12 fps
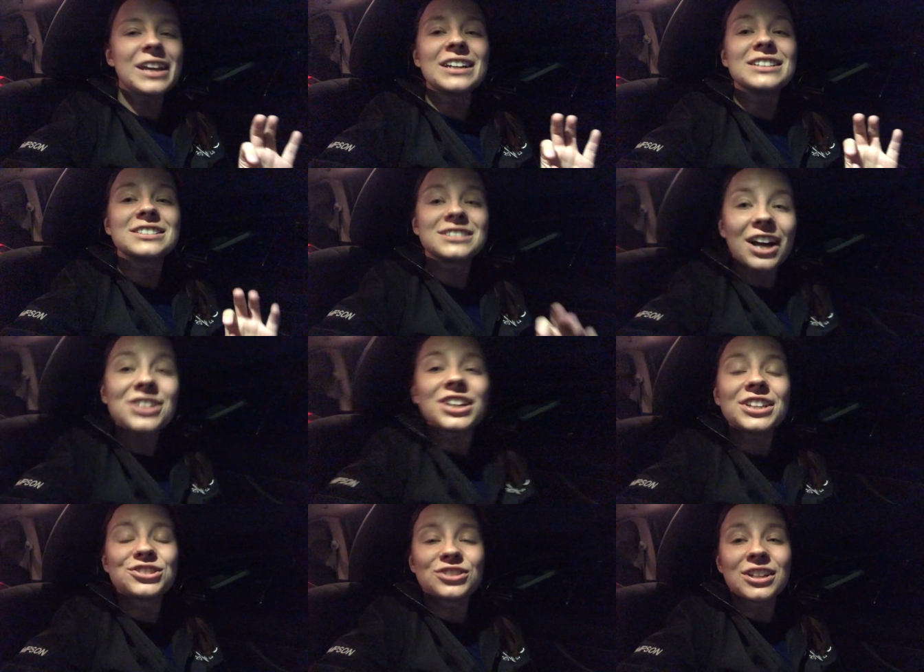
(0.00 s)
It is such a
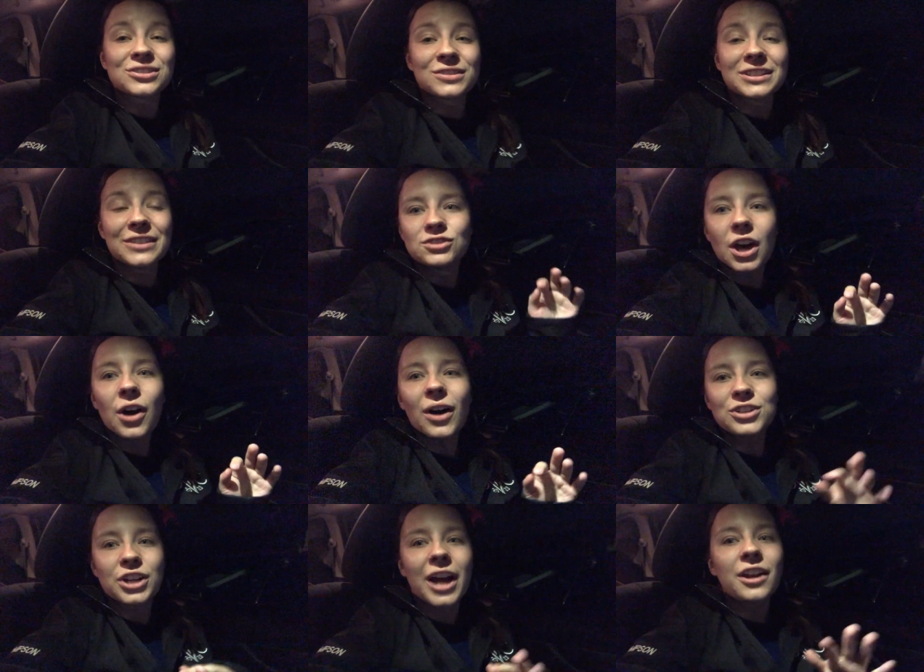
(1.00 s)
stress relief. So I
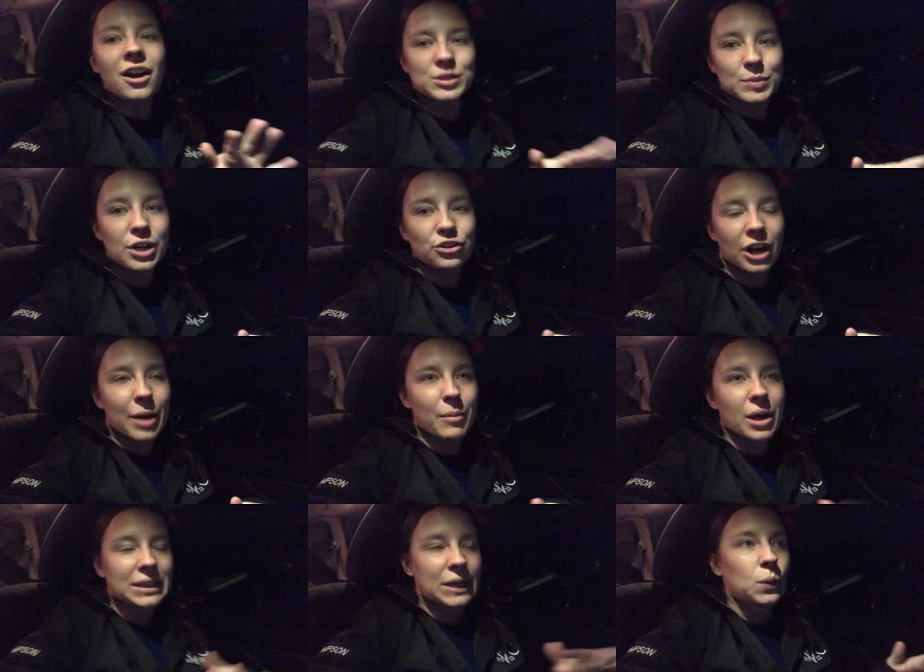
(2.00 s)
try not to be a
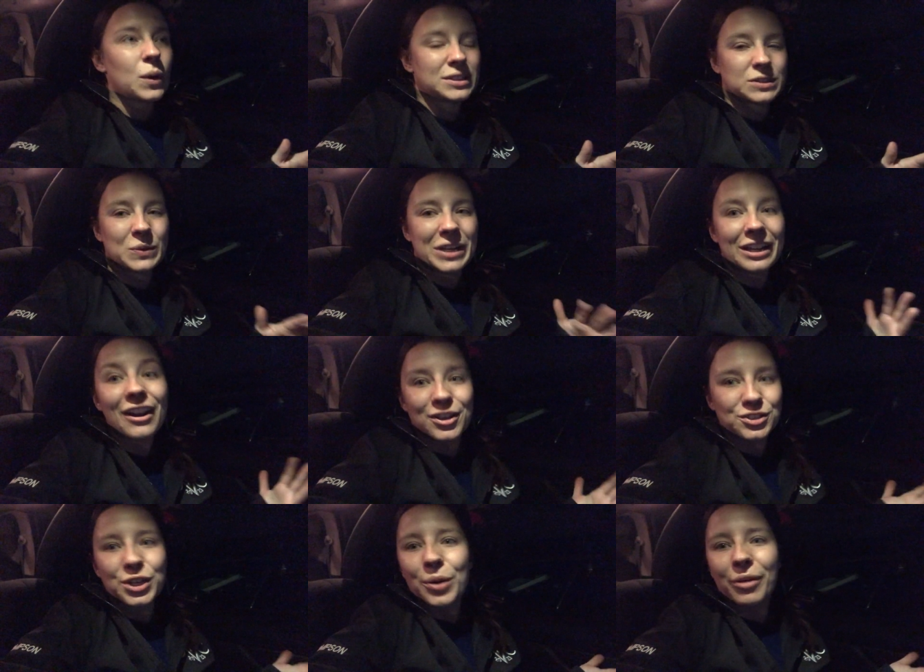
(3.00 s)
grandma like once a week and
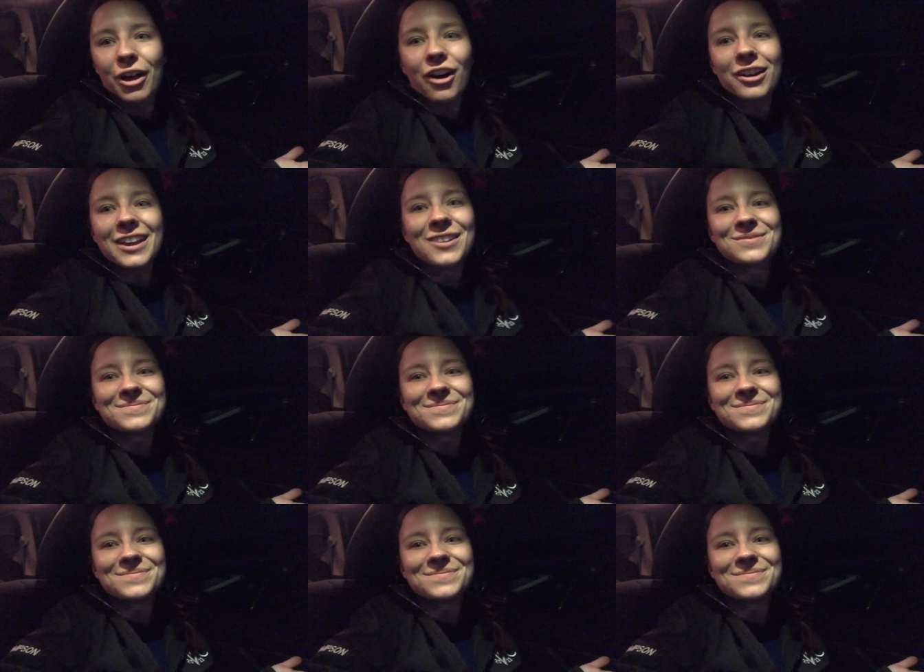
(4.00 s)
actually go play hockey.